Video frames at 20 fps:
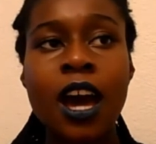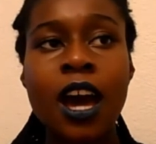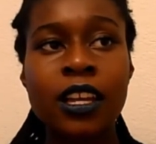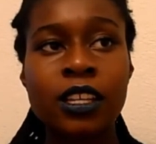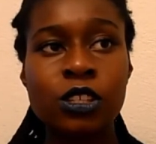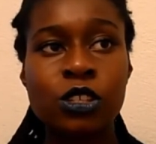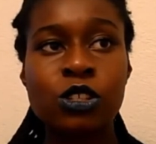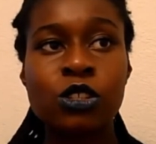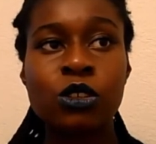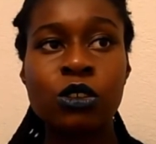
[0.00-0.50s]

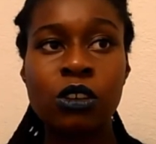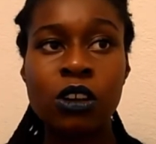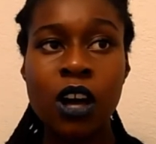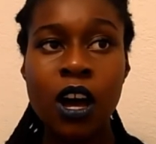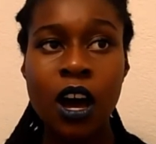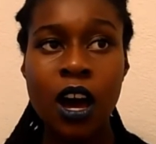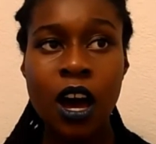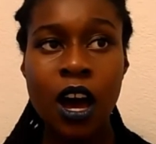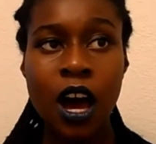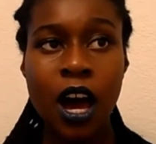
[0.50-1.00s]
I just
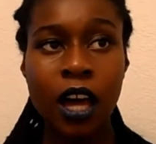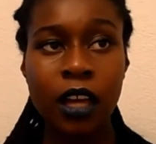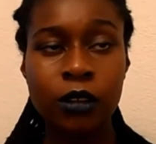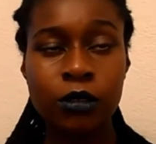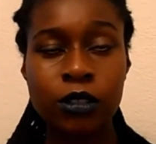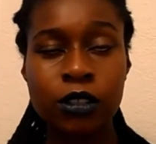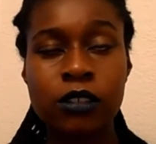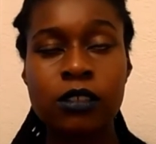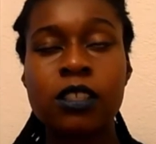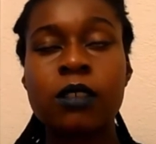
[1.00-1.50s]
thought
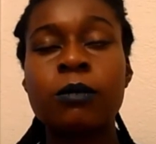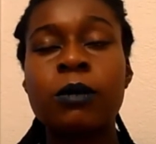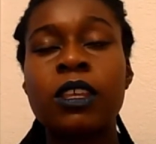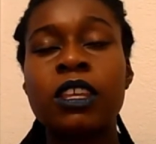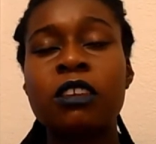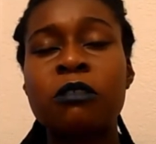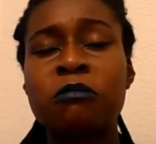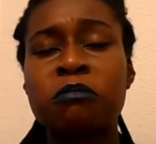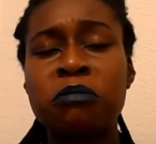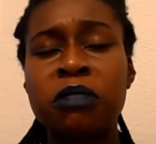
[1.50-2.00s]
I'll do
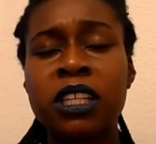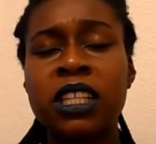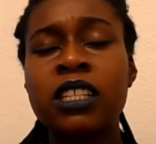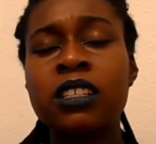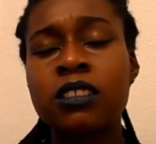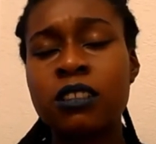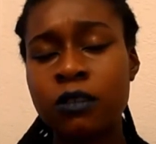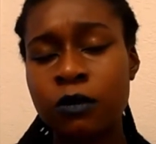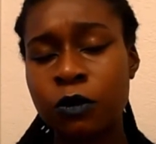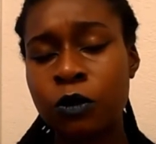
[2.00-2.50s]
something
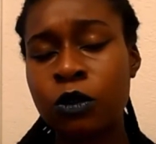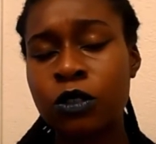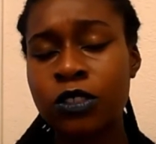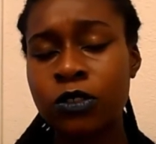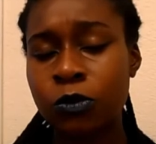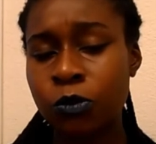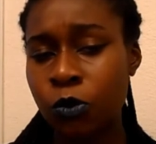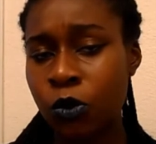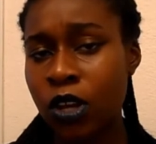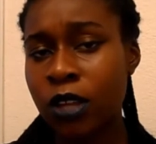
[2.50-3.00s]
completely
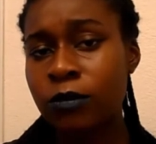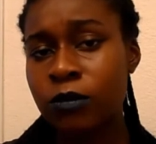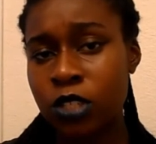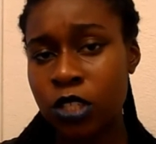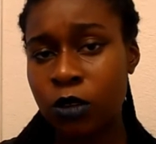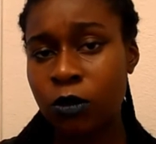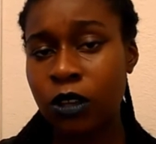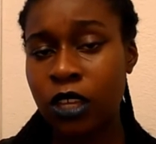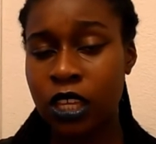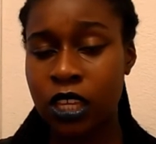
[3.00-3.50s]
divorced from what
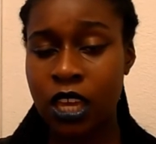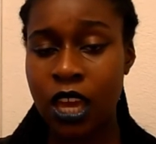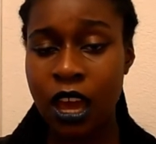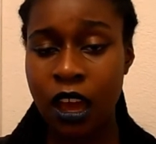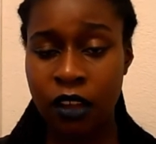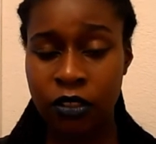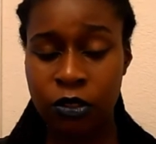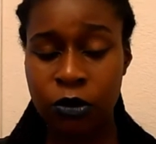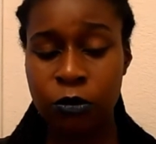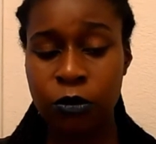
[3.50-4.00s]
I'm doing
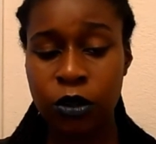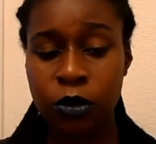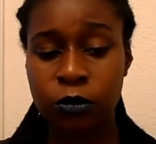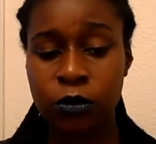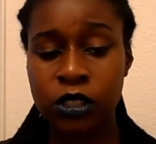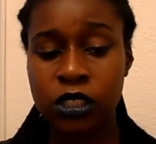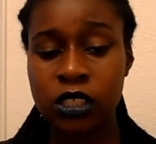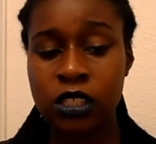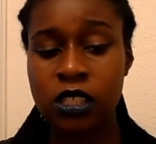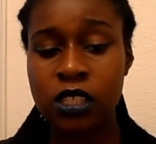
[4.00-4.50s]
at the
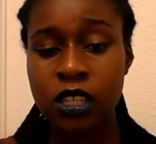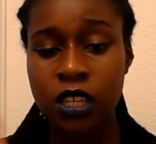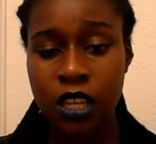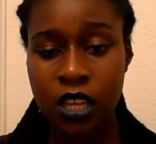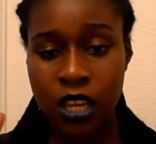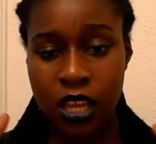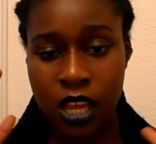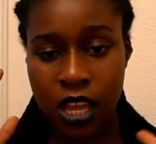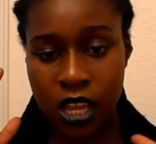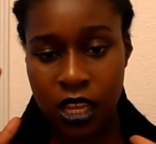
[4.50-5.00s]
moment
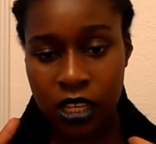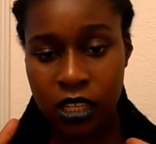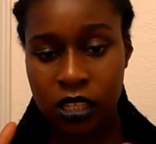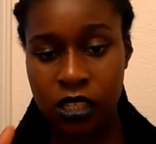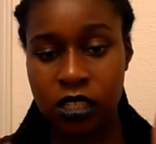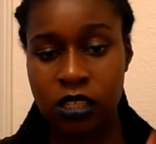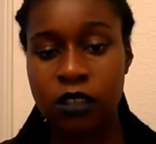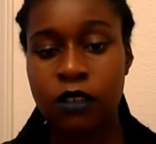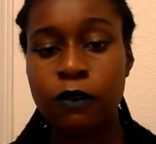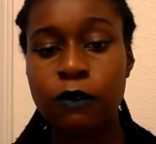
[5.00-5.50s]

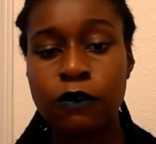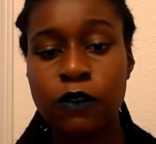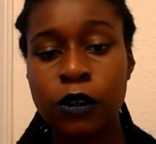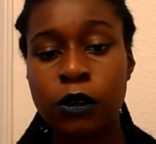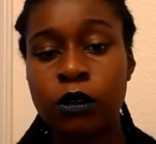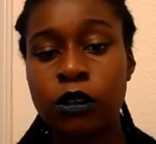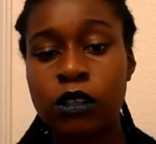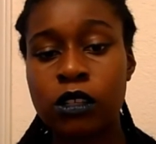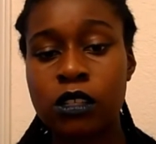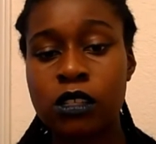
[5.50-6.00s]
and
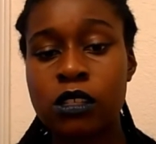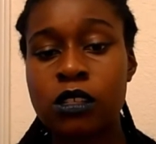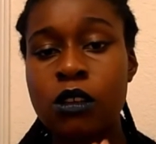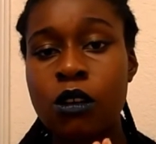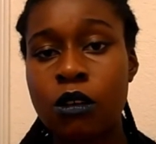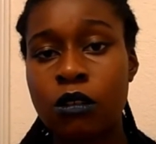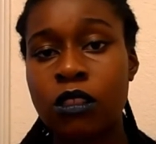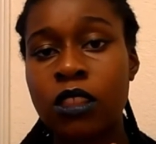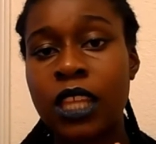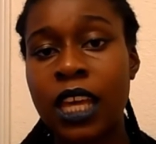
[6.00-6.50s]

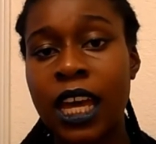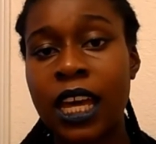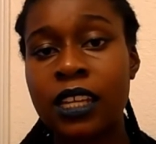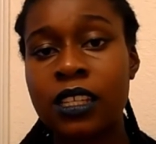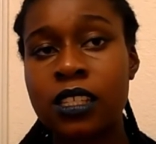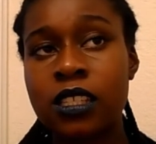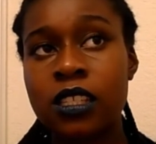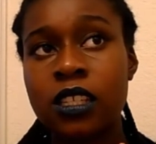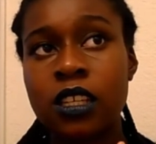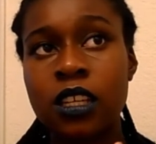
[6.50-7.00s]
focus on
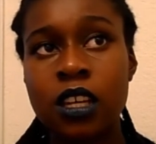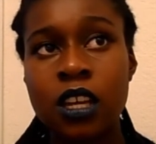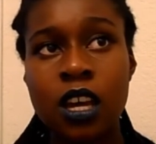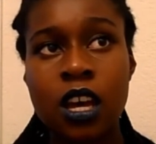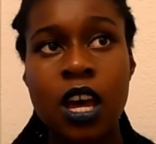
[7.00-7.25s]
that.